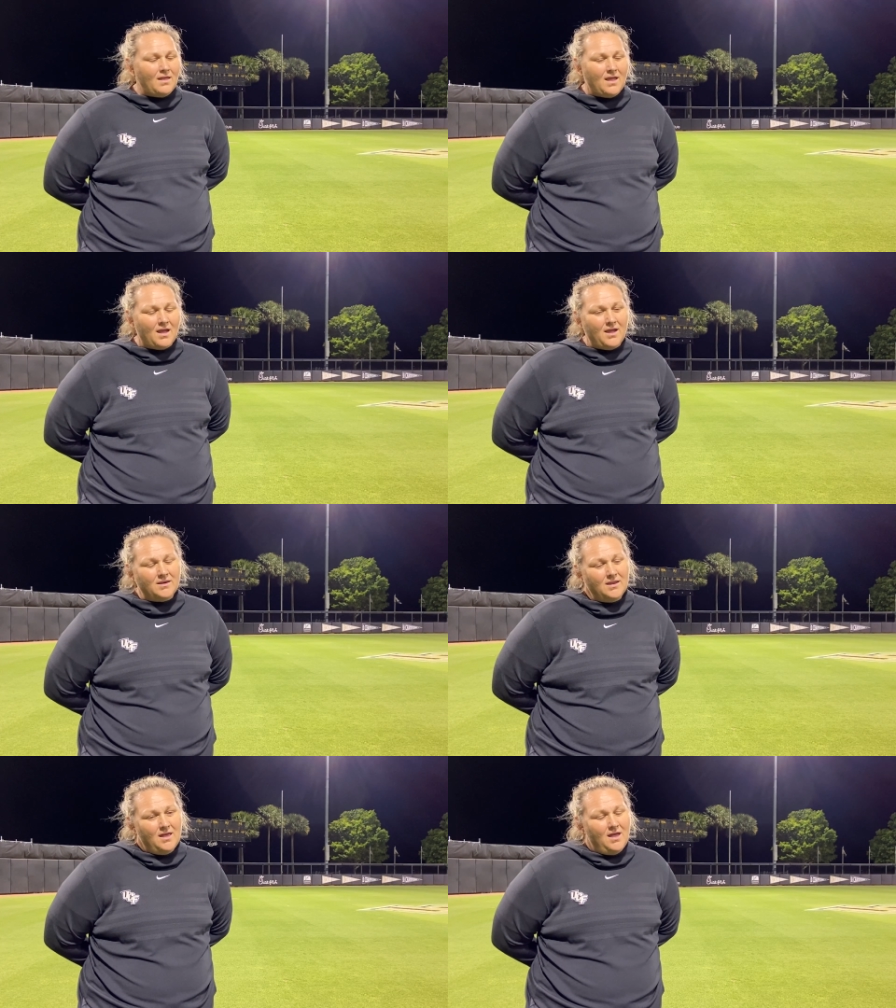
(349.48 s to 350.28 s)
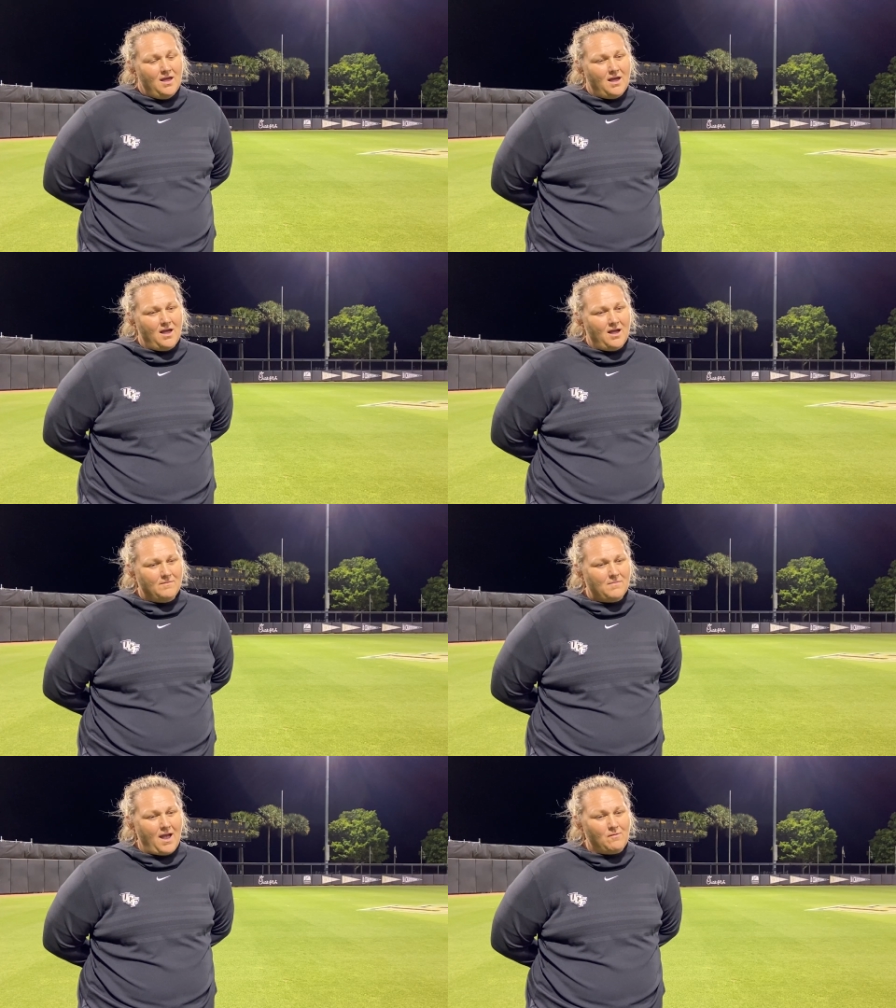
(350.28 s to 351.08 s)
and
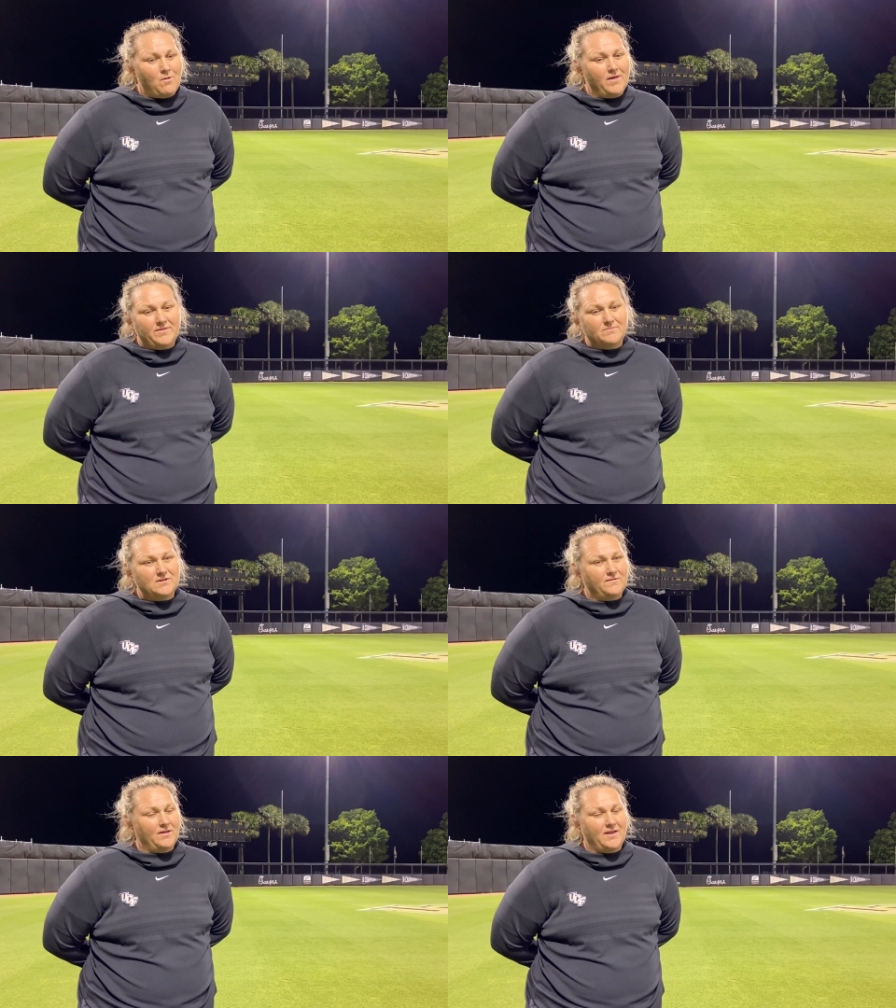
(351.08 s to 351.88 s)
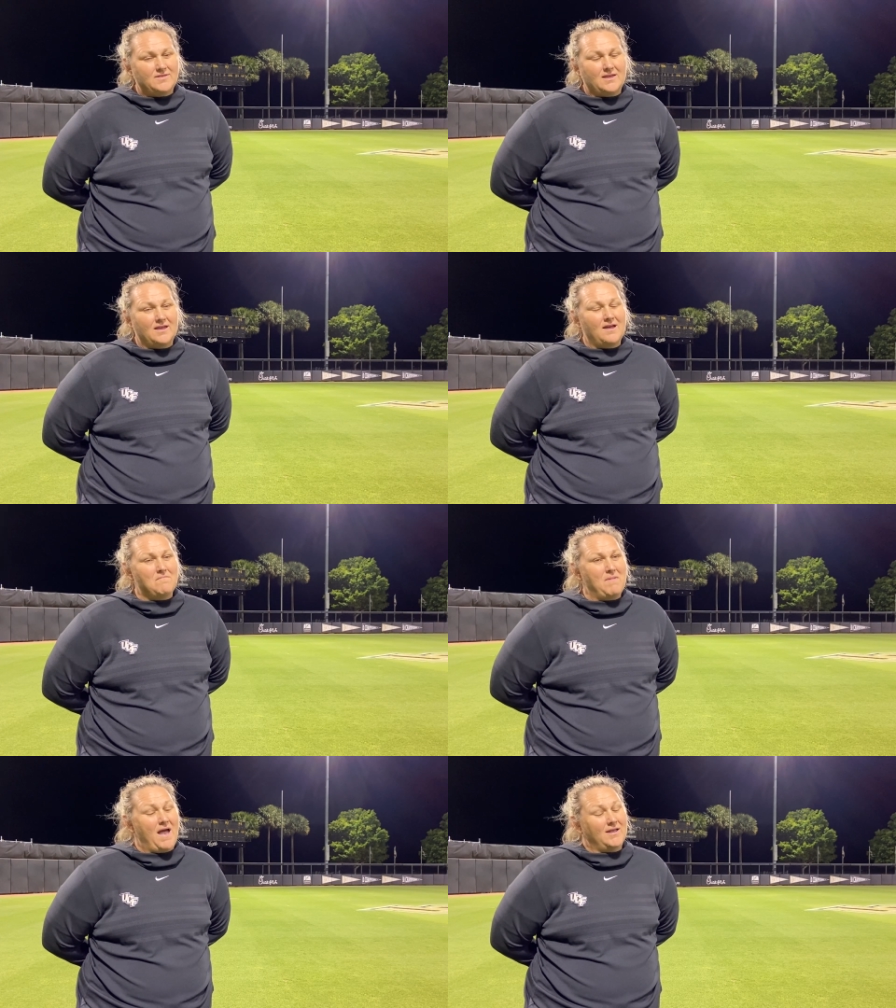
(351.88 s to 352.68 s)
um, I want them to feel like they can
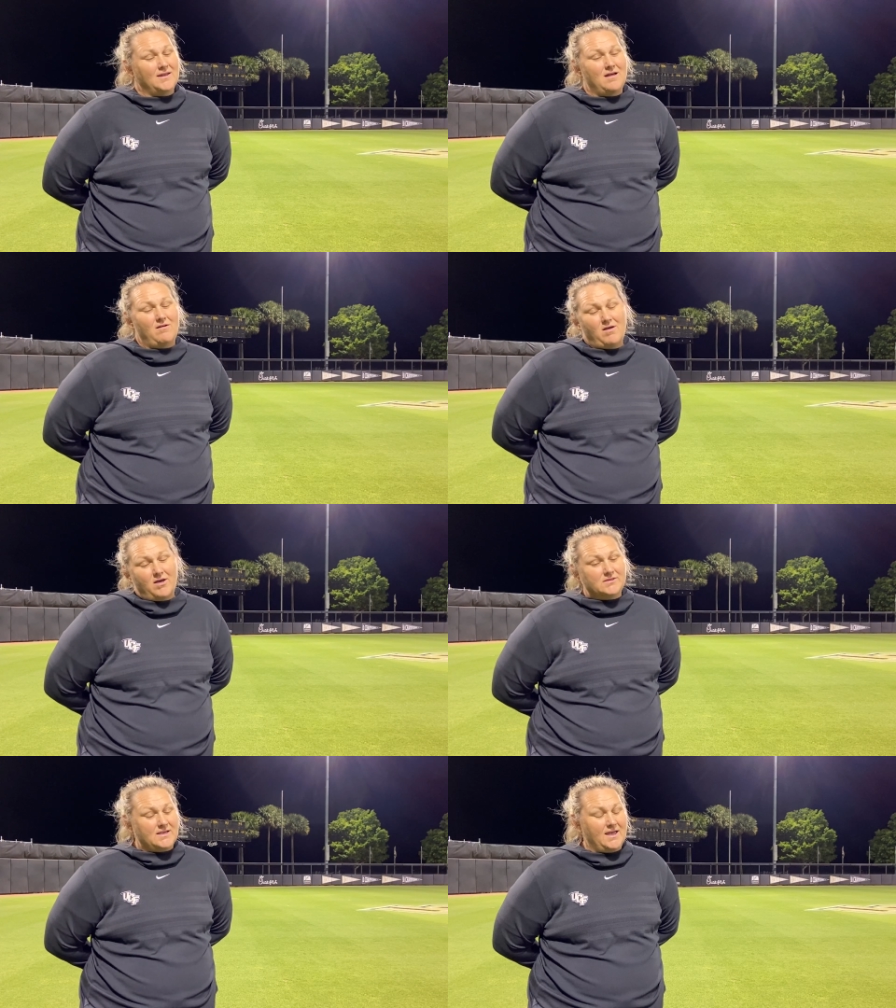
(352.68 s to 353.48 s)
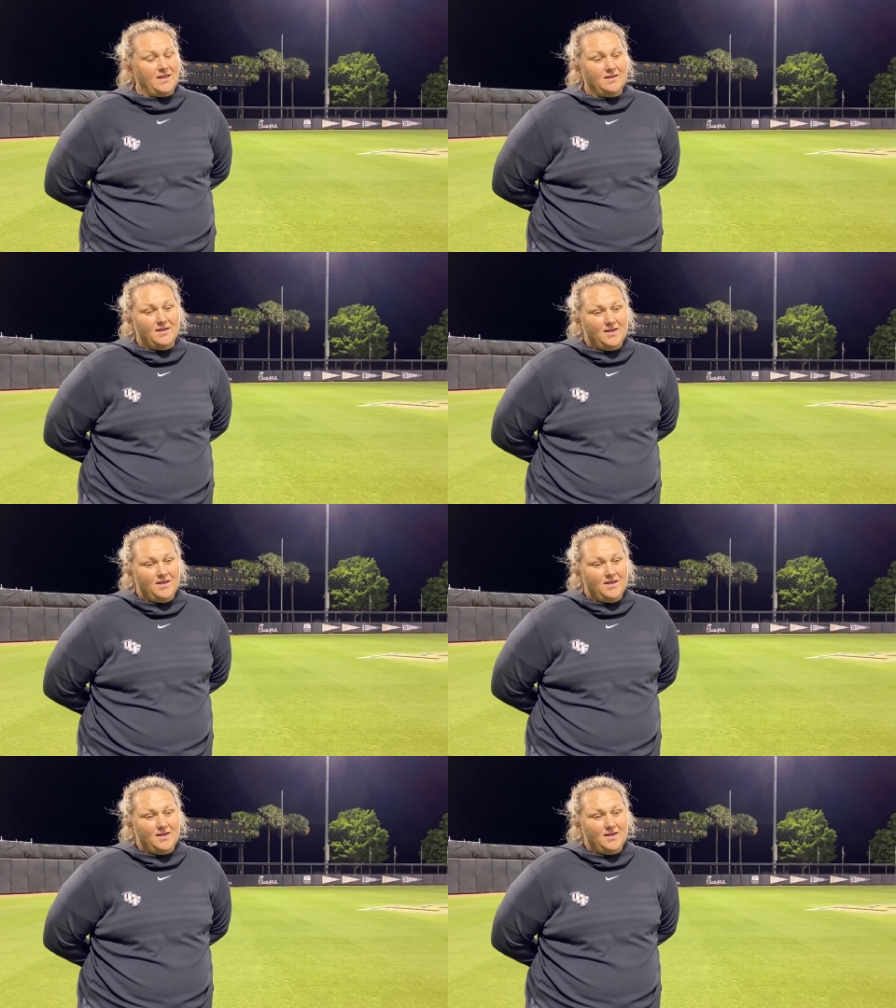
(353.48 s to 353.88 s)
come back and I'll, I'll say it,